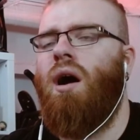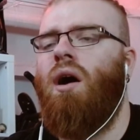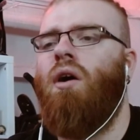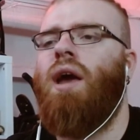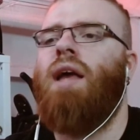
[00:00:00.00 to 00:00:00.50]

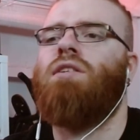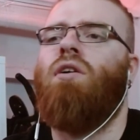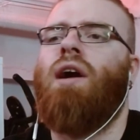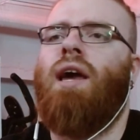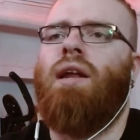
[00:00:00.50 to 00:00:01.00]
Okay, so
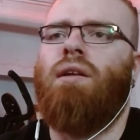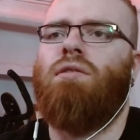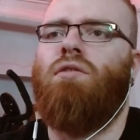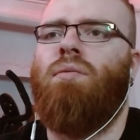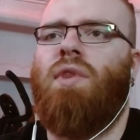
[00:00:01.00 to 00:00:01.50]
I get it.
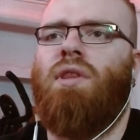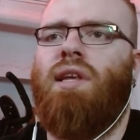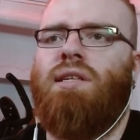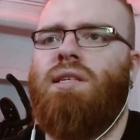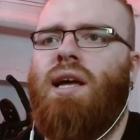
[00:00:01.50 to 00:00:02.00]
So
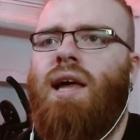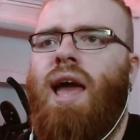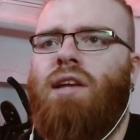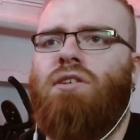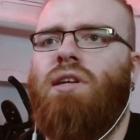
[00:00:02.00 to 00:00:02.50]
this is like
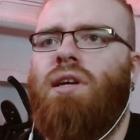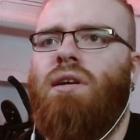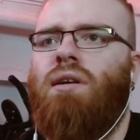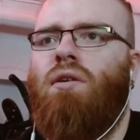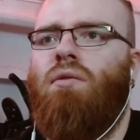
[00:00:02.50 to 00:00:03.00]
actually
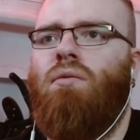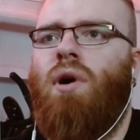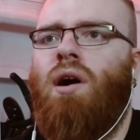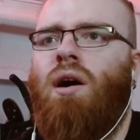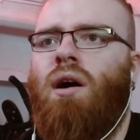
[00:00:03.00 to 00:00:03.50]

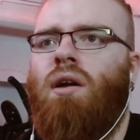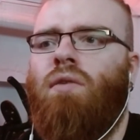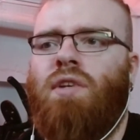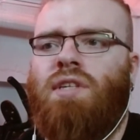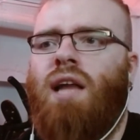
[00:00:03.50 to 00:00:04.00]
one
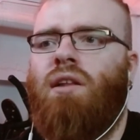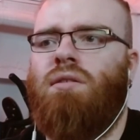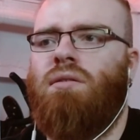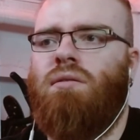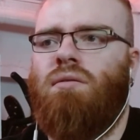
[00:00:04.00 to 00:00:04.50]
of the
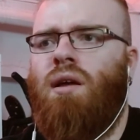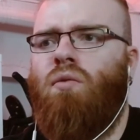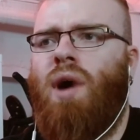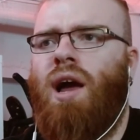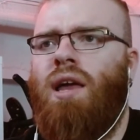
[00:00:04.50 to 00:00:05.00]
Cylons.
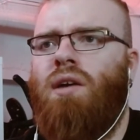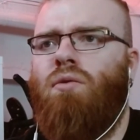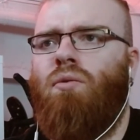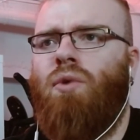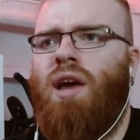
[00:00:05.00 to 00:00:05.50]
Why
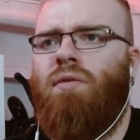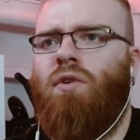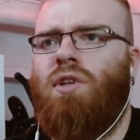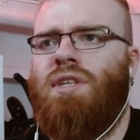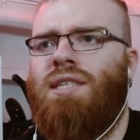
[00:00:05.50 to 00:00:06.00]
we have
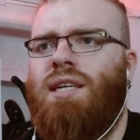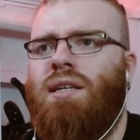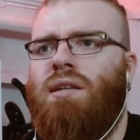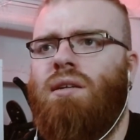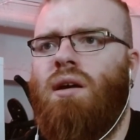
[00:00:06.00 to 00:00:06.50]
not
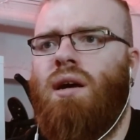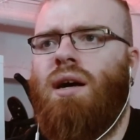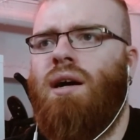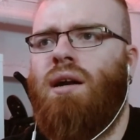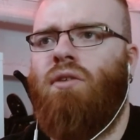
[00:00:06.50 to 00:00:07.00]
seen
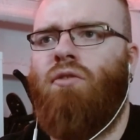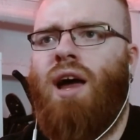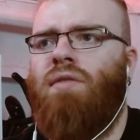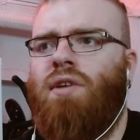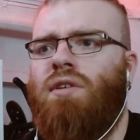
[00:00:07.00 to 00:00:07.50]
her
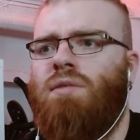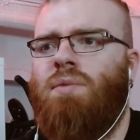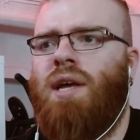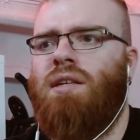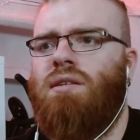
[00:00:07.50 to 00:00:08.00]
arriving to this
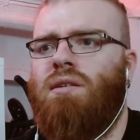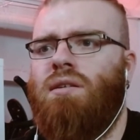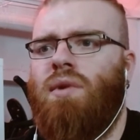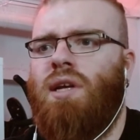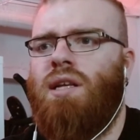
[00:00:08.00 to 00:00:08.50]
place.
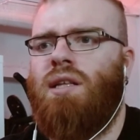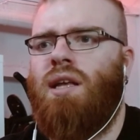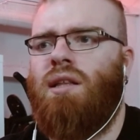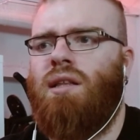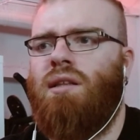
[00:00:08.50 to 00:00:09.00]
But I
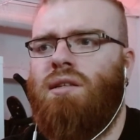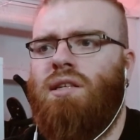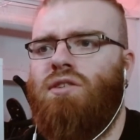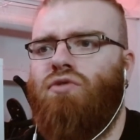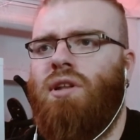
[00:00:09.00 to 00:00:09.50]
think she
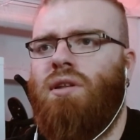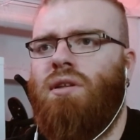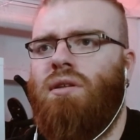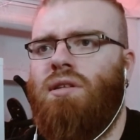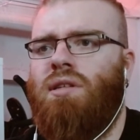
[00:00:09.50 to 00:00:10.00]
is real
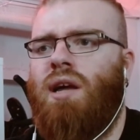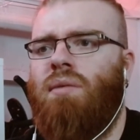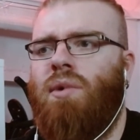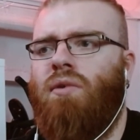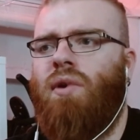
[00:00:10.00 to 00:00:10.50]
this
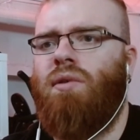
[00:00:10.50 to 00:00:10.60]
time around.